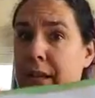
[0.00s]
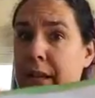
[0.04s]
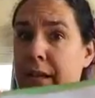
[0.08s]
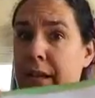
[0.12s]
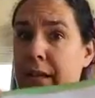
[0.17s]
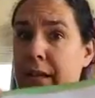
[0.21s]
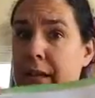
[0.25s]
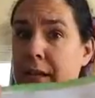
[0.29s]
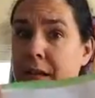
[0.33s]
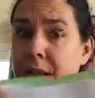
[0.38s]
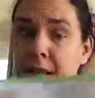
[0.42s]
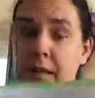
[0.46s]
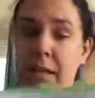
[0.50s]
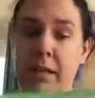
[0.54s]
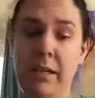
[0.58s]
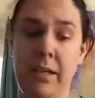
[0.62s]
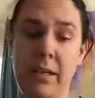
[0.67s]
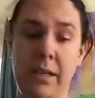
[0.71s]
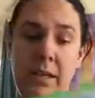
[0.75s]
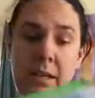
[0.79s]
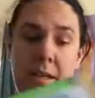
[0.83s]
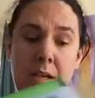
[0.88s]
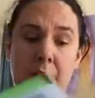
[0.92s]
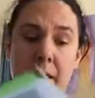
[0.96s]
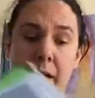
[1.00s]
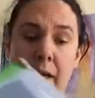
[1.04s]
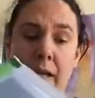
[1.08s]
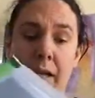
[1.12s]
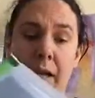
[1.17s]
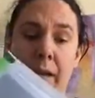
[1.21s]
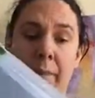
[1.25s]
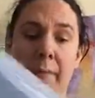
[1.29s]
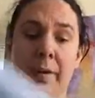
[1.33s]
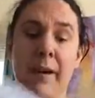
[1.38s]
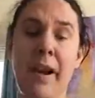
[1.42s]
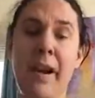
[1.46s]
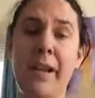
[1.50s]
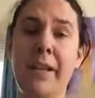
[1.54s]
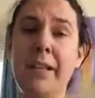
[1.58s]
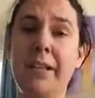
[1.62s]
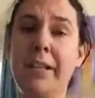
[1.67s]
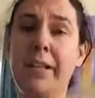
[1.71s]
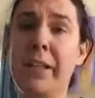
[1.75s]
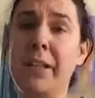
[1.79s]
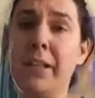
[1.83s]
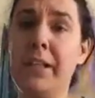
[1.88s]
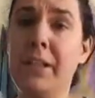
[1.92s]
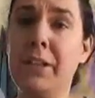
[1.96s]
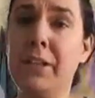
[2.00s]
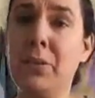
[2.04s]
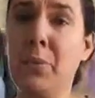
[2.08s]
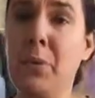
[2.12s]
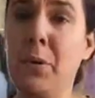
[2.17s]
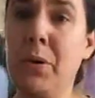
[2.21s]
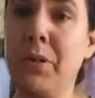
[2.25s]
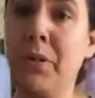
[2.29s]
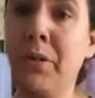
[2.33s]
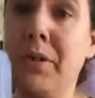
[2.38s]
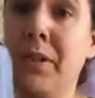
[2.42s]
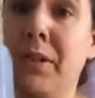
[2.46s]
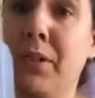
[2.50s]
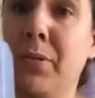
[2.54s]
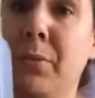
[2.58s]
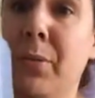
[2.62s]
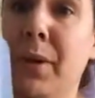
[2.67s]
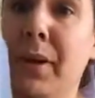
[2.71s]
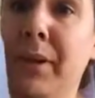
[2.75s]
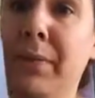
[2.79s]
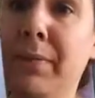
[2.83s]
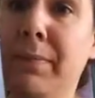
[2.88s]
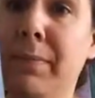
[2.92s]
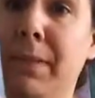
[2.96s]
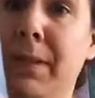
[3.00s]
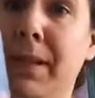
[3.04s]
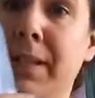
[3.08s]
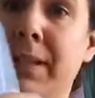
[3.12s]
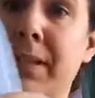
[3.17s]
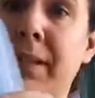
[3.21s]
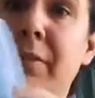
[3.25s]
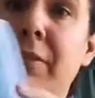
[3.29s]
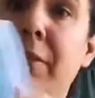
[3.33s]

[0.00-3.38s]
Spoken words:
in. I'm kind of leaning towards this one because I